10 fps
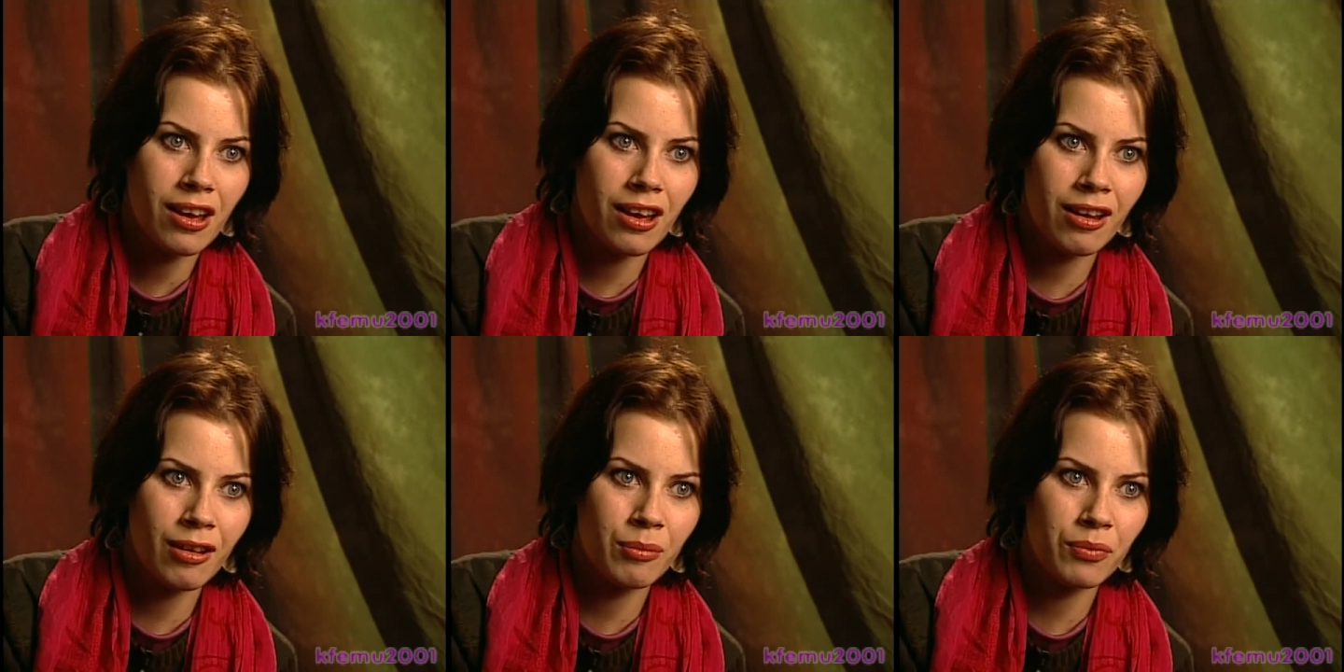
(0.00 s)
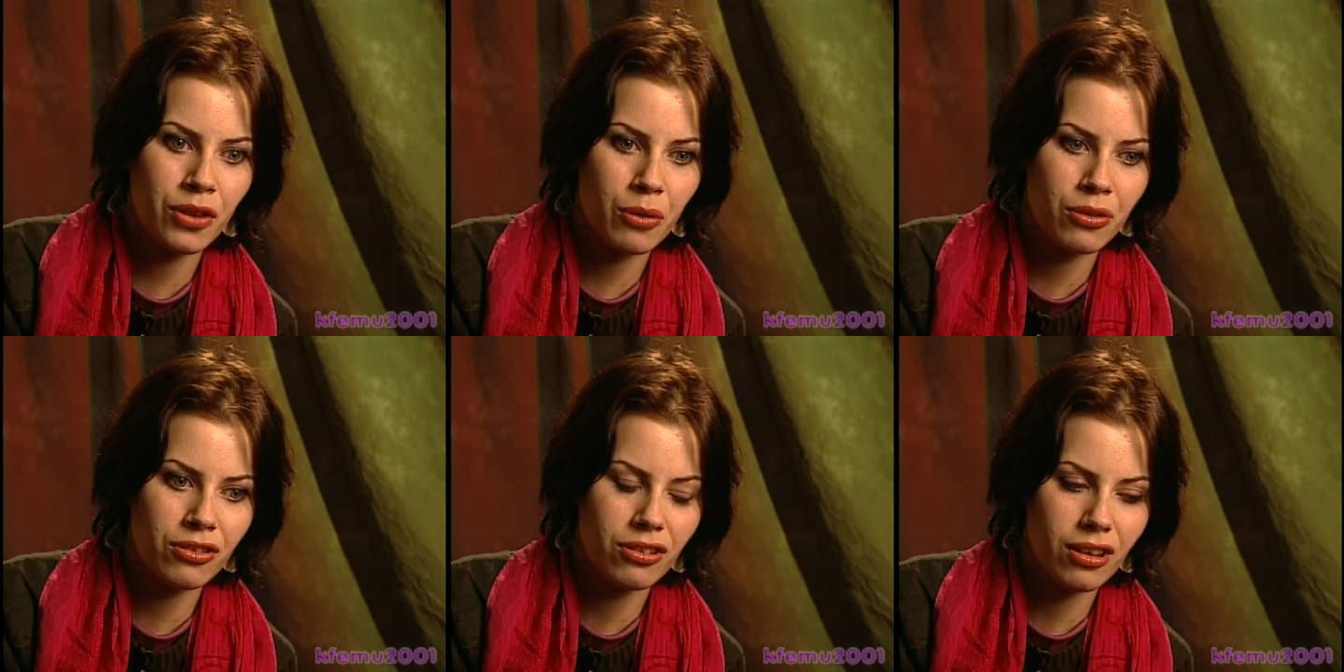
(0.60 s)
There
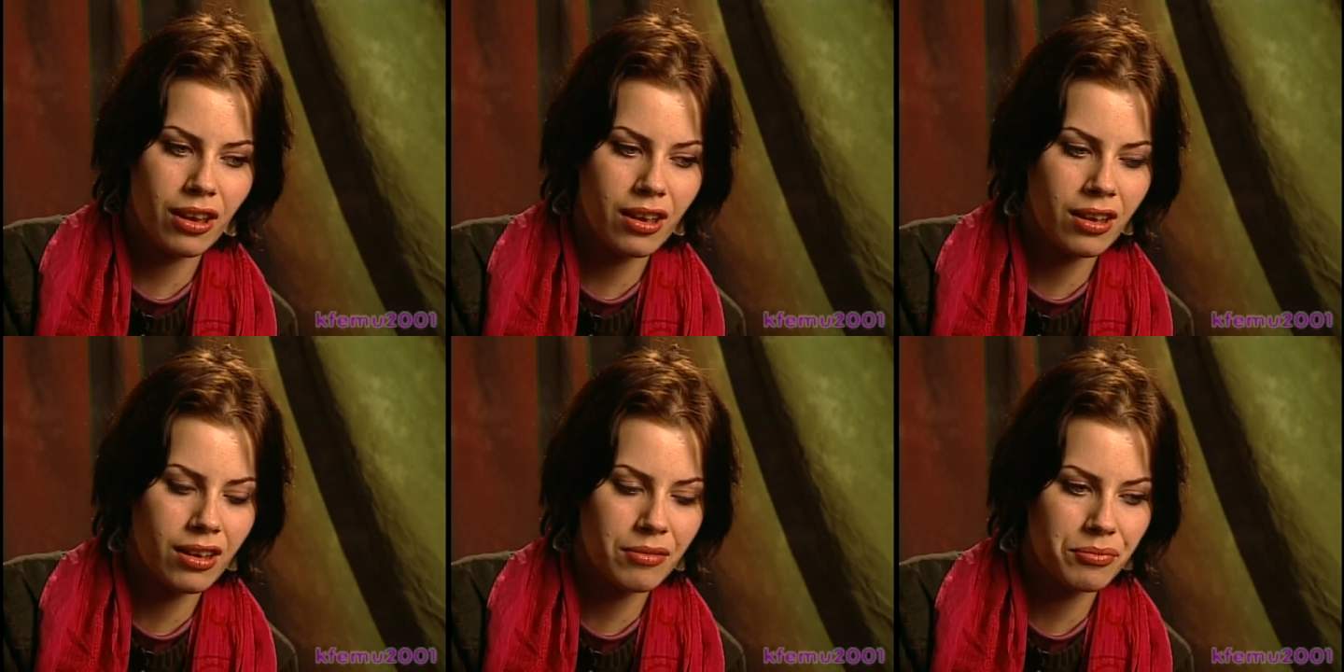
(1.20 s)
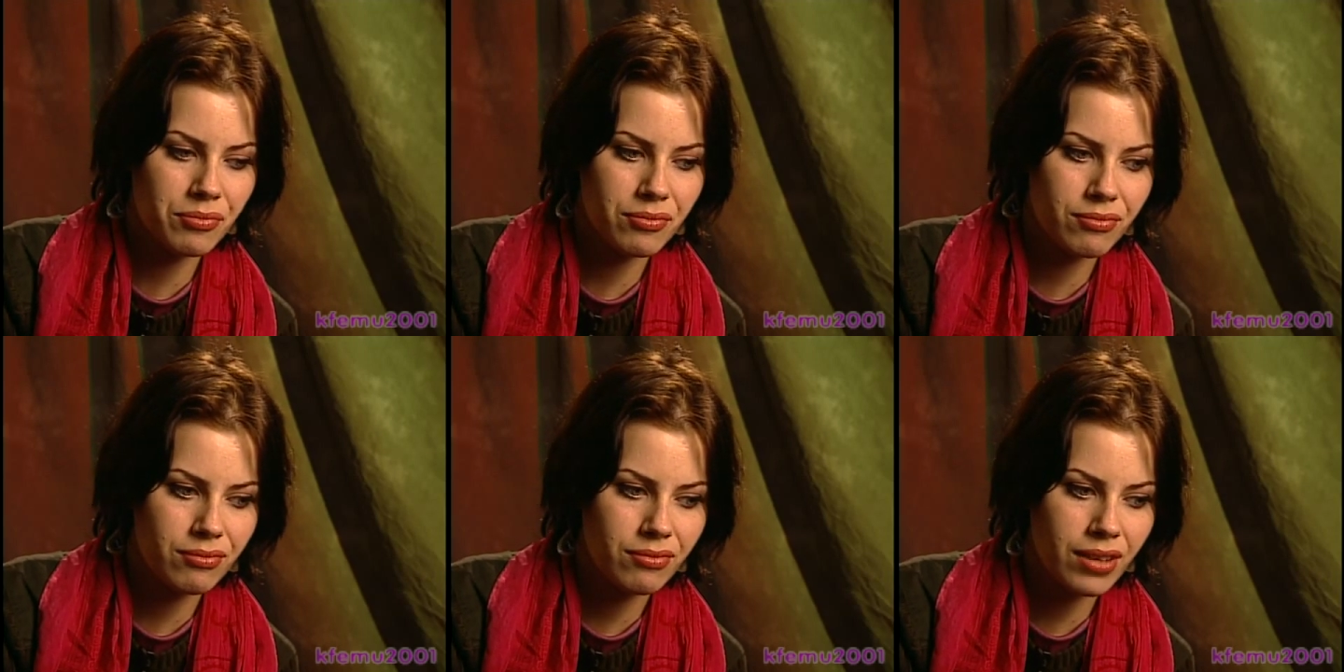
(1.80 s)
was, I
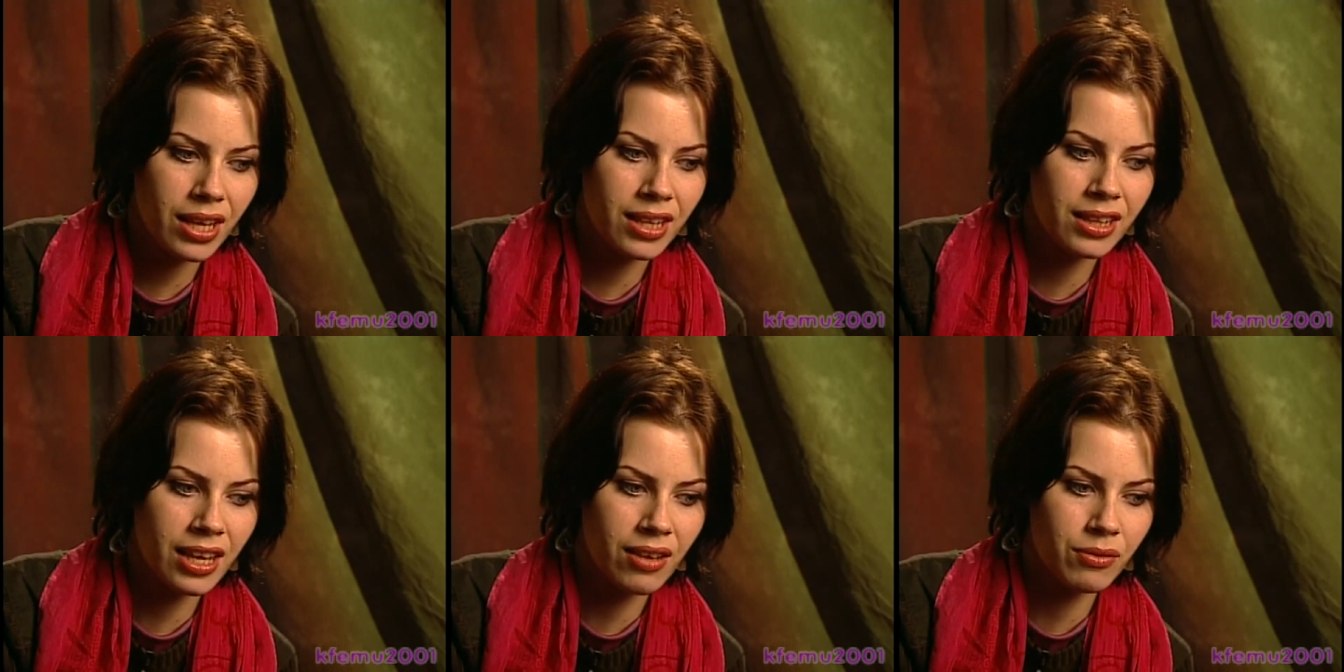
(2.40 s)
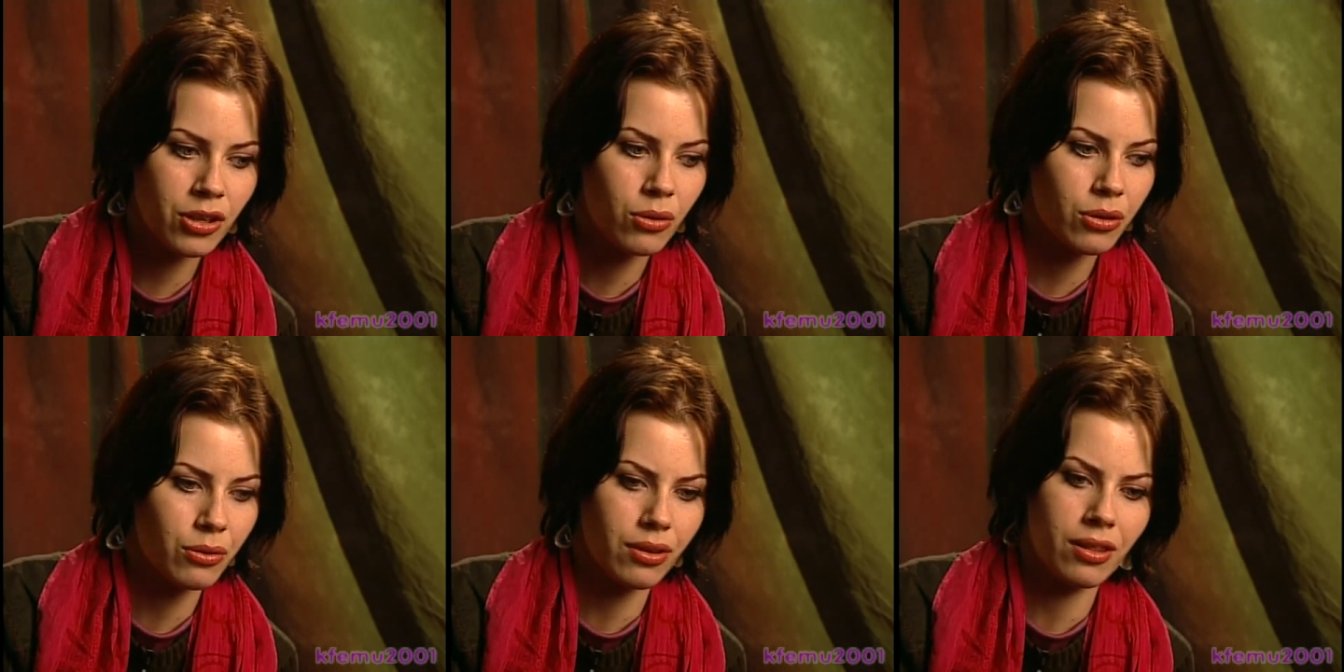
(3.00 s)
can think of, you know,
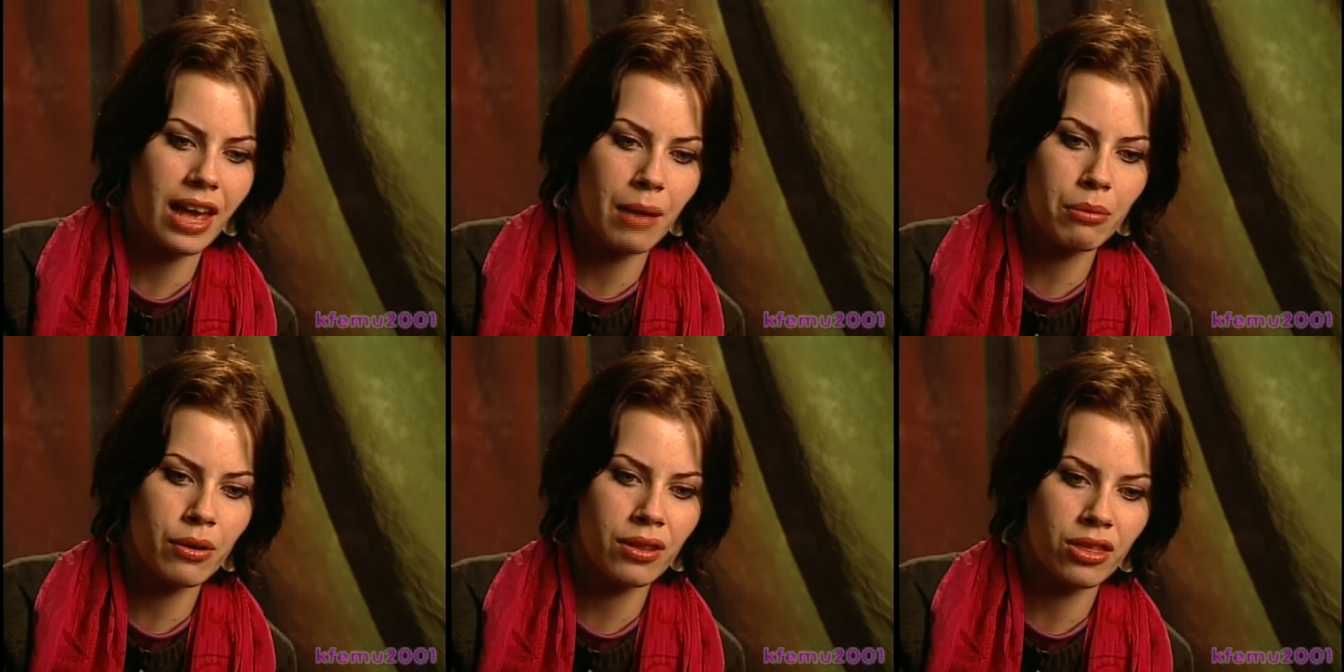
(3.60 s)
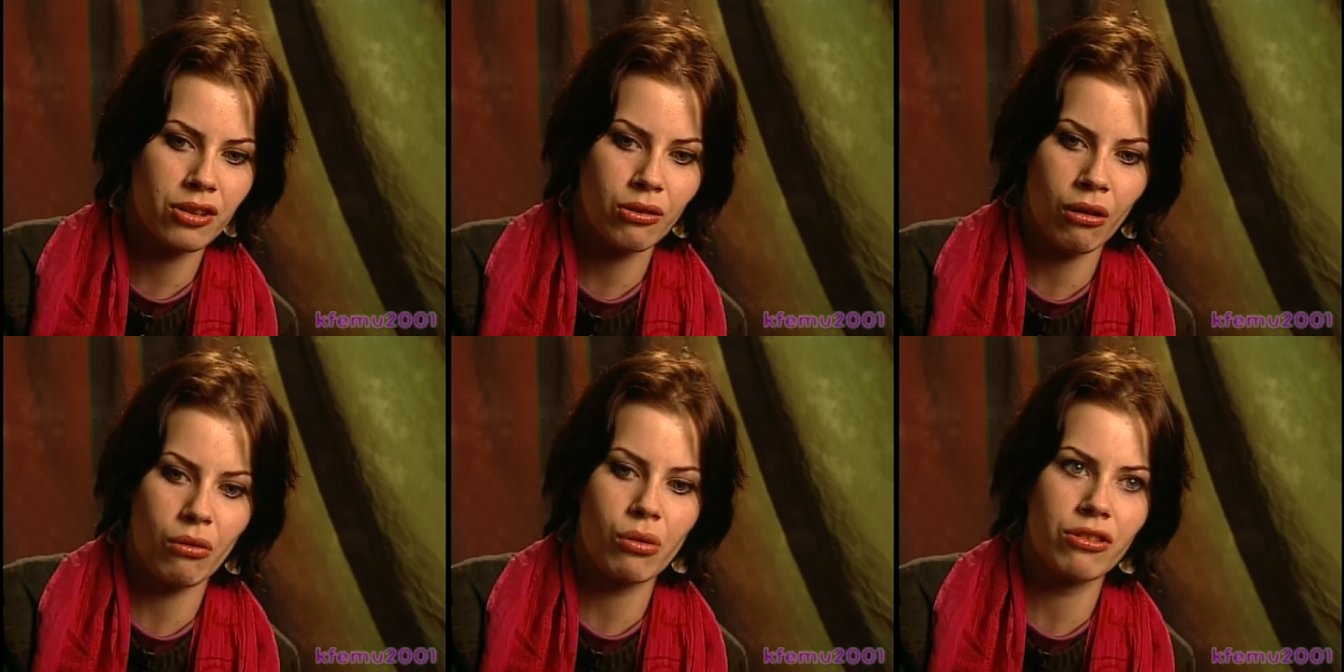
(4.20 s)
there was The Labyrinth, The
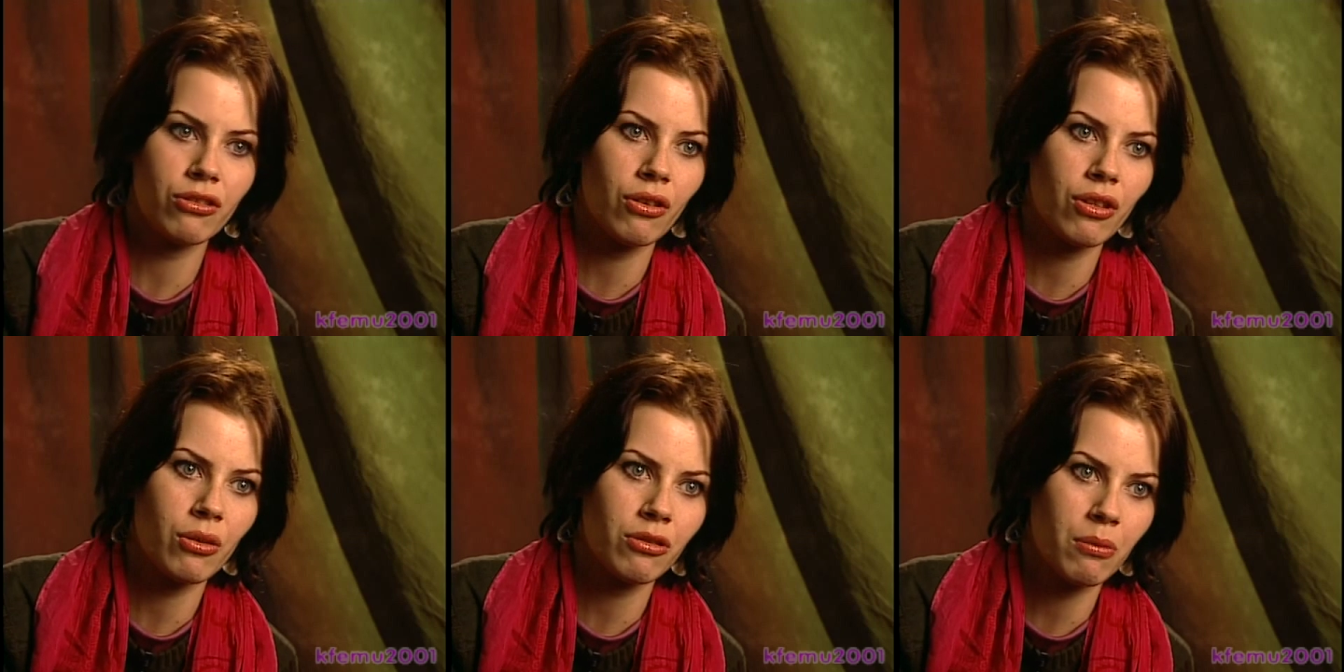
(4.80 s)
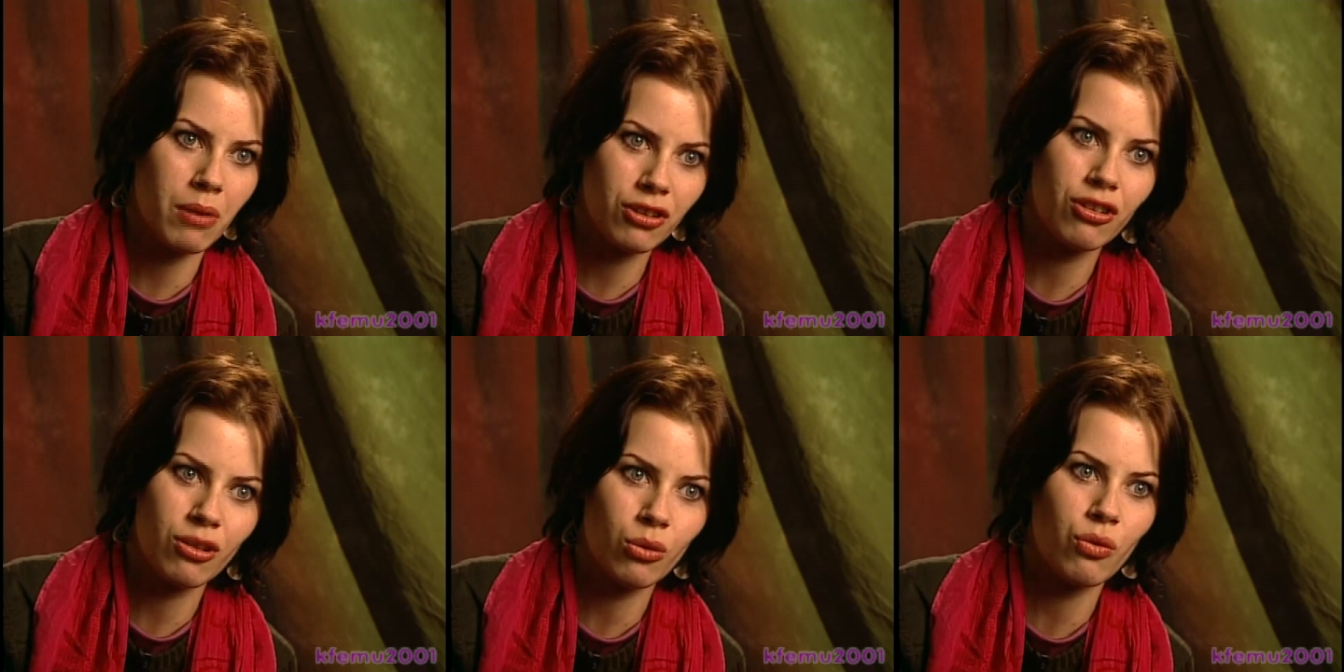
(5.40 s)
Dark Crystal, there was a bunch
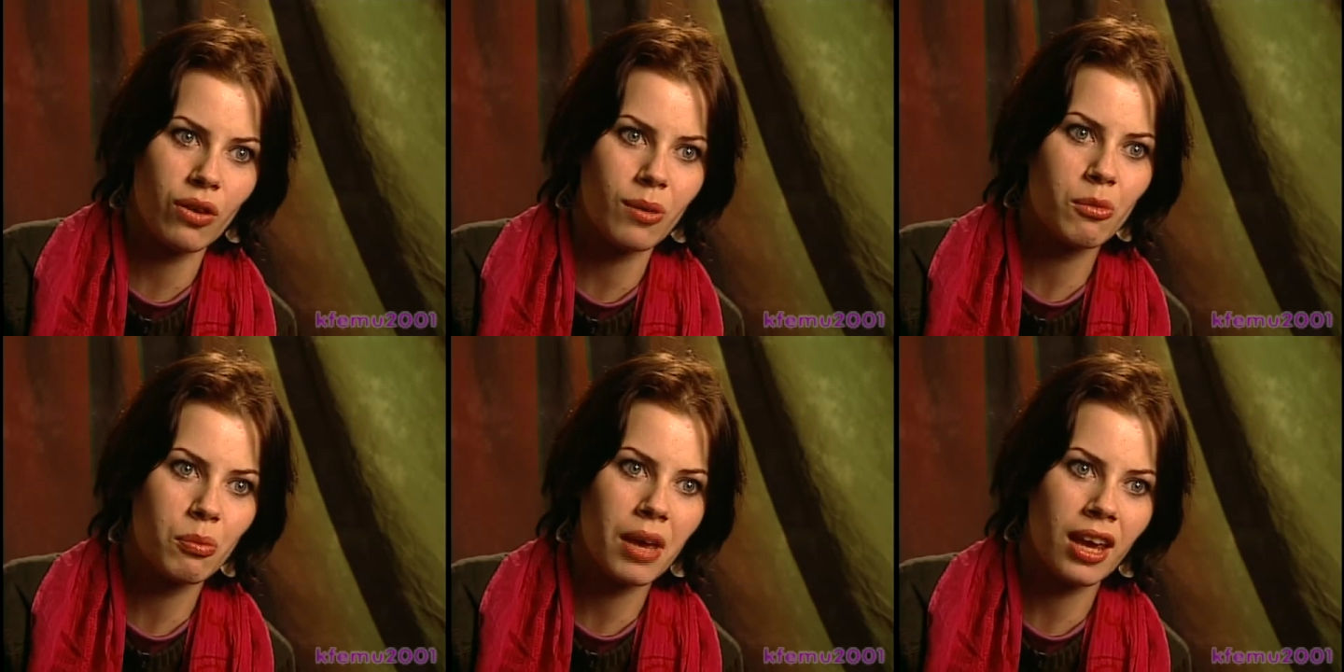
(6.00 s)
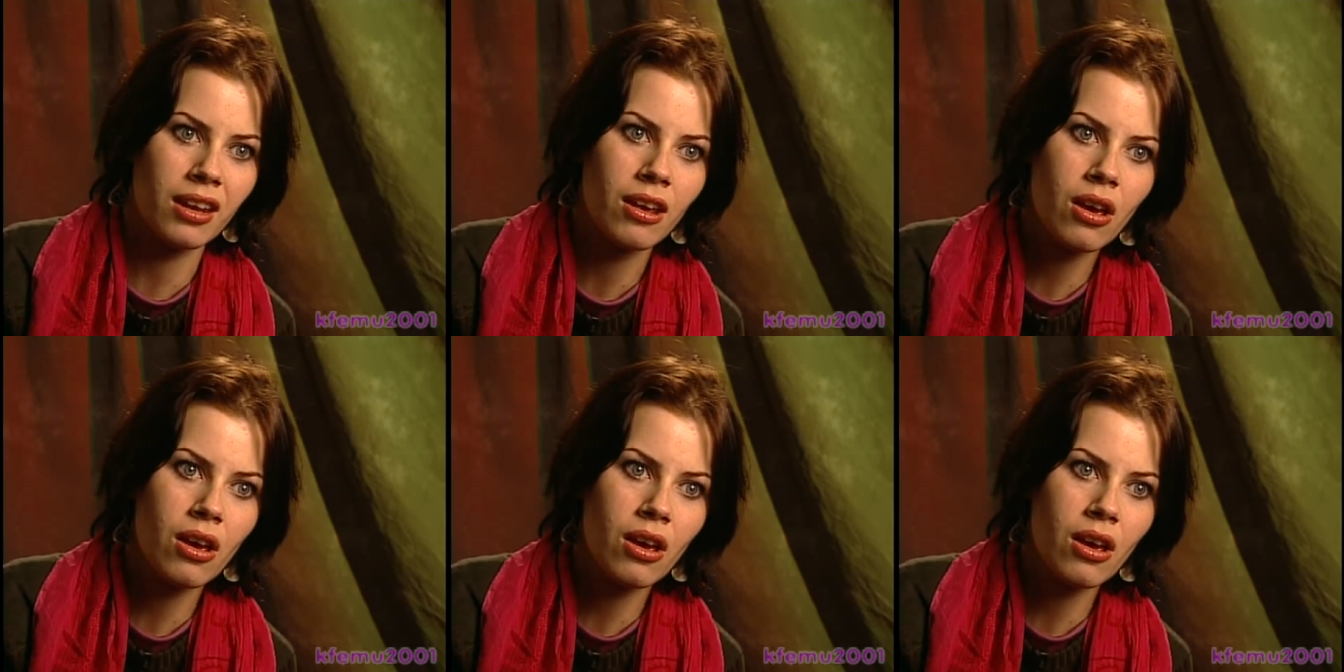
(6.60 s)
of those films made